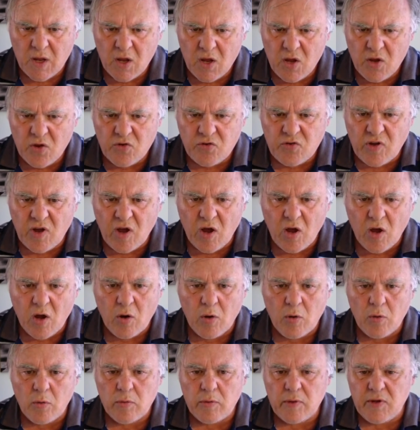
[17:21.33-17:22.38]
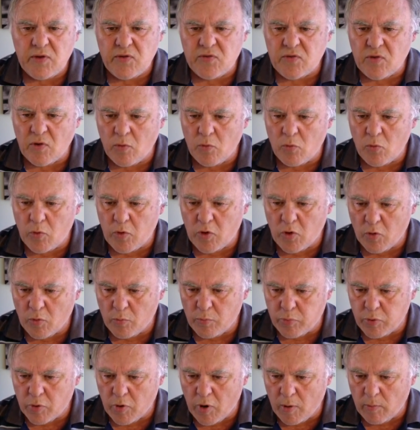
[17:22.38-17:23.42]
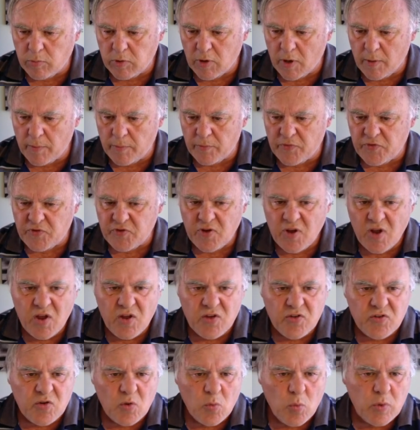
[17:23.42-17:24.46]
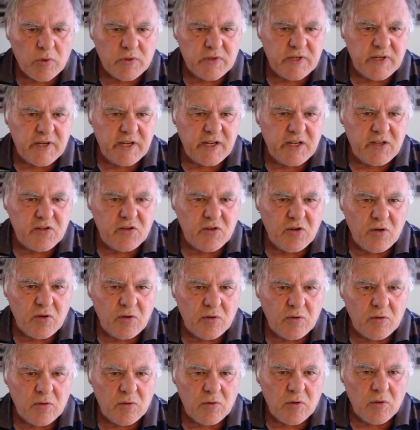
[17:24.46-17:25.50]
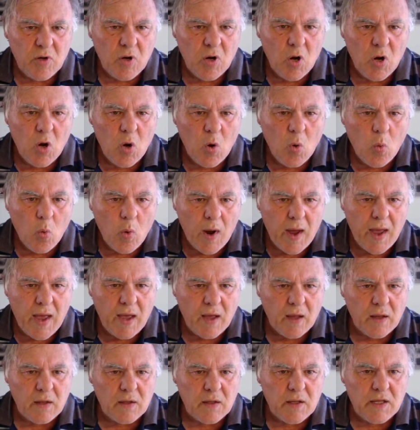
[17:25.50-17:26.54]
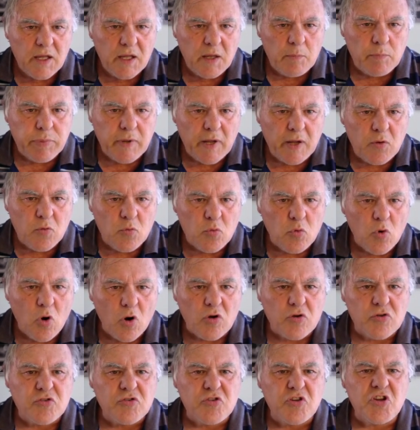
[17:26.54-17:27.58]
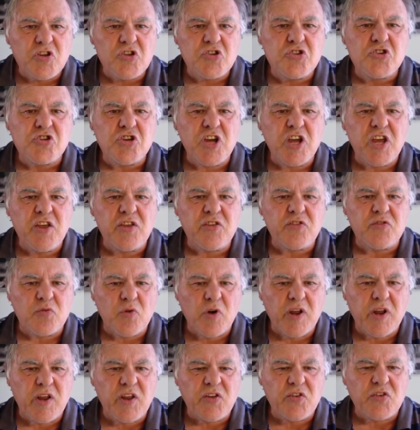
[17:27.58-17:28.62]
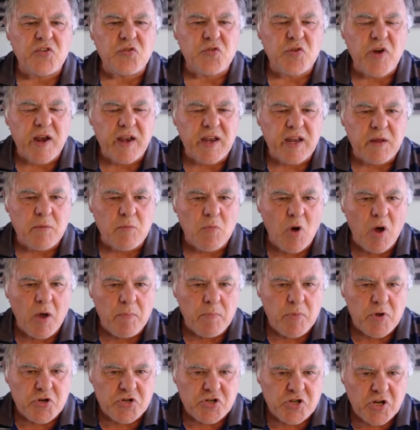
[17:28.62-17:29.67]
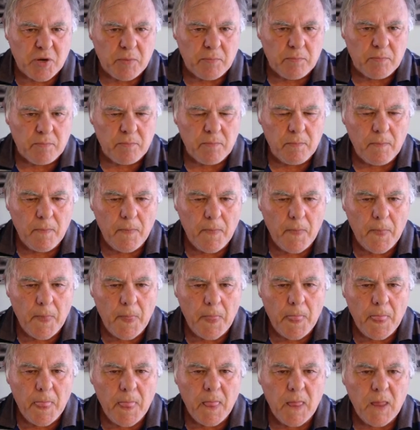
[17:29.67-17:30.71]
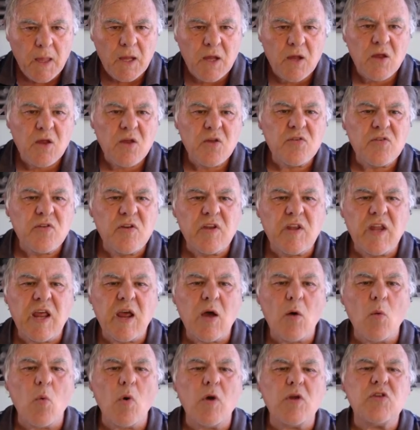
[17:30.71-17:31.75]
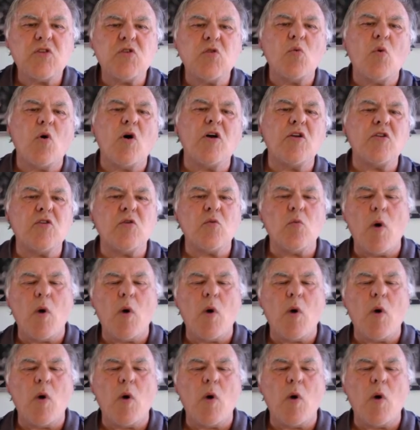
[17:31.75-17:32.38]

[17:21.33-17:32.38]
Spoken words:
So, he's got real problems. So what did he do? Well, he played rook to g3, threatening my bishop. So now what do I do?